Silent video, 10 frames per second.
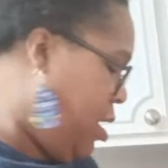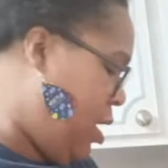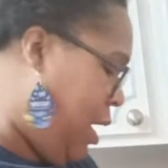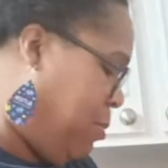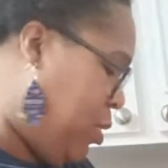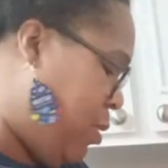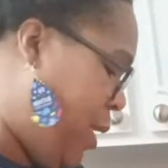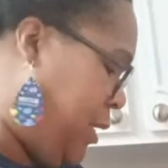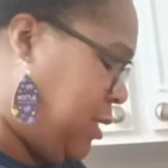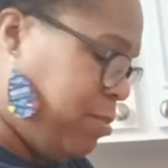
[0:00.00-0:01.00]
and I'm gonna
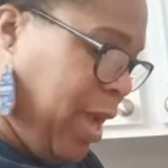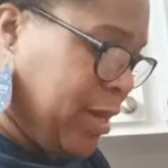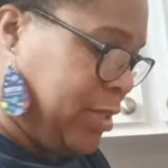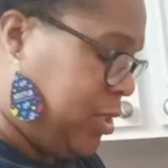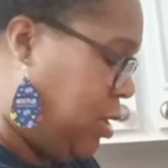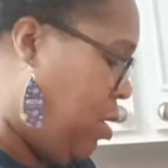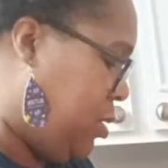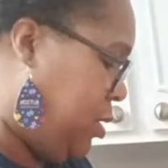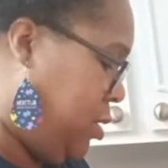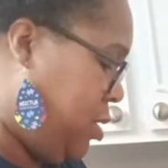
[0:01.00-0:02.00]
make some kind of
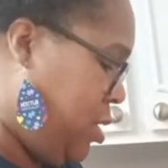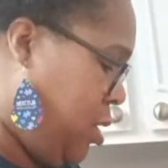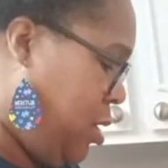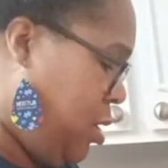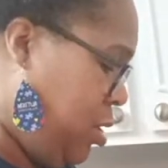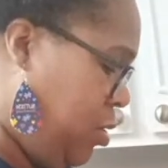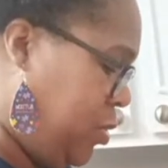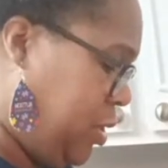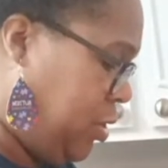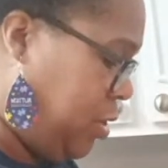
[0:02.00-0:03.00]
sauce
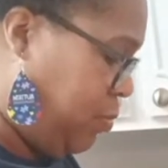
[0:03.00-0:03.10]
using some